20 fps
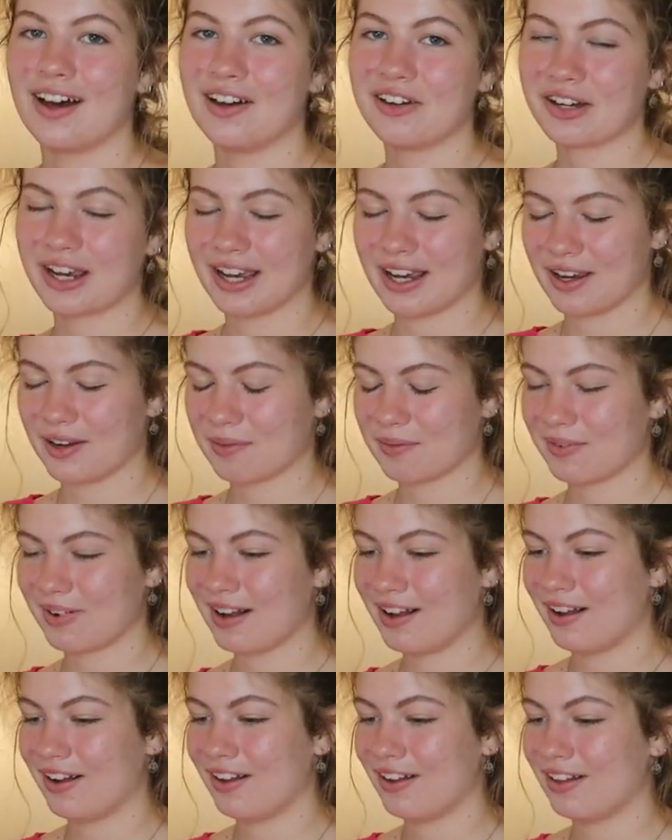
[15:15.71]
Okay,
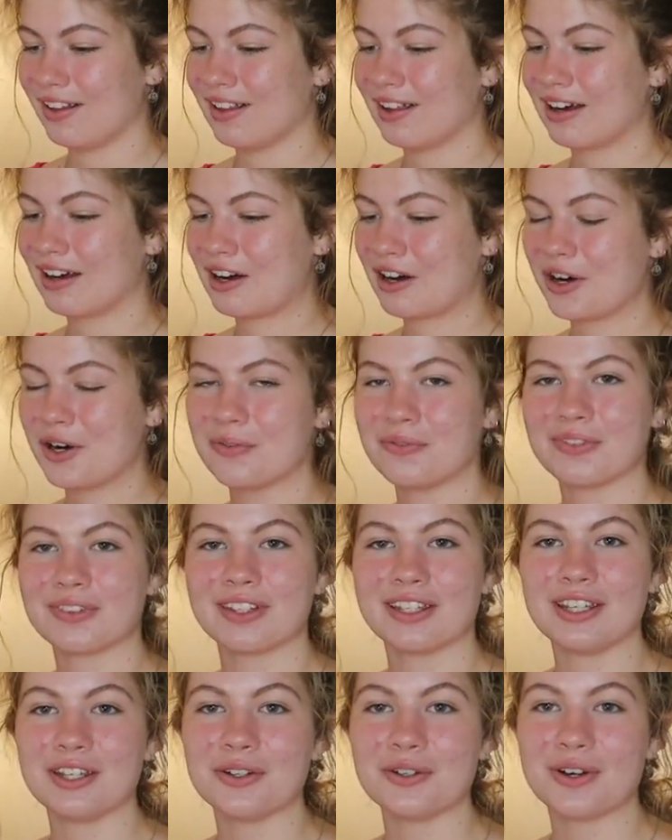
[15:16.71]
well,
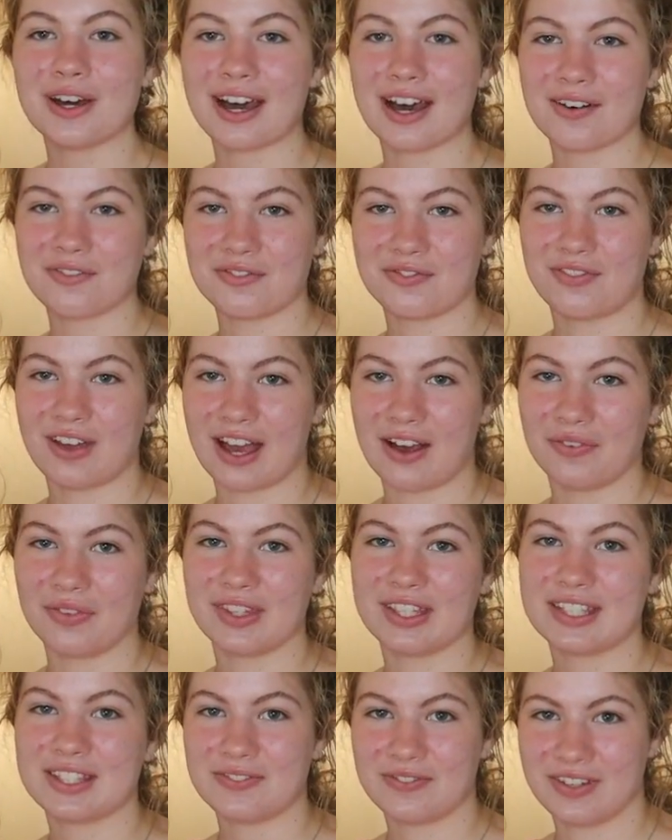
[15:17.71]
hopefully you have
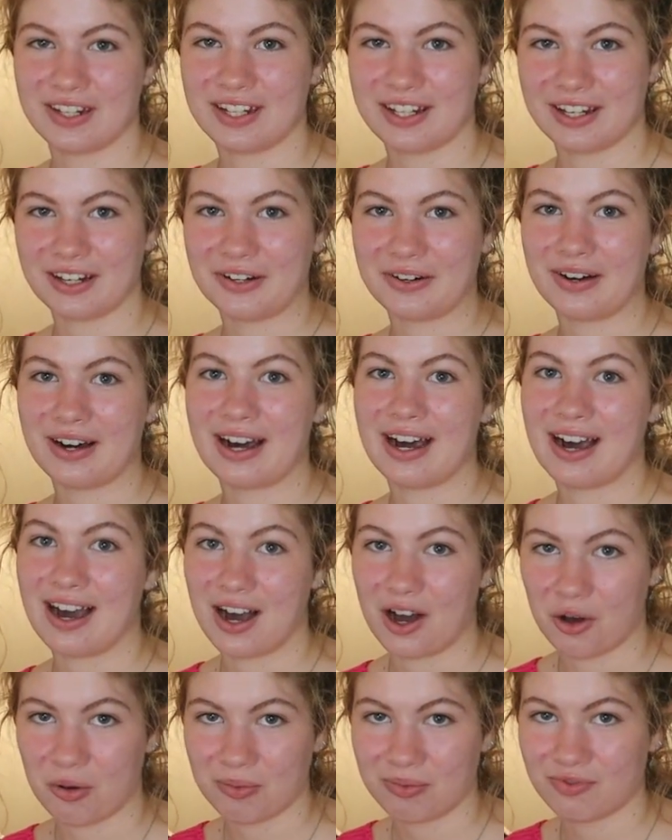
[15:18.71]
found this video
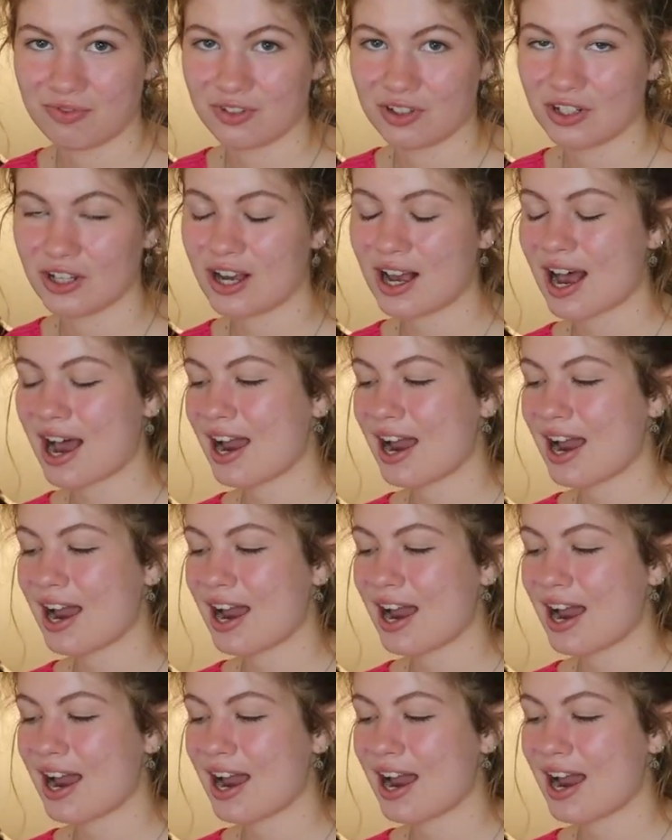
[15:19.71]
helpful.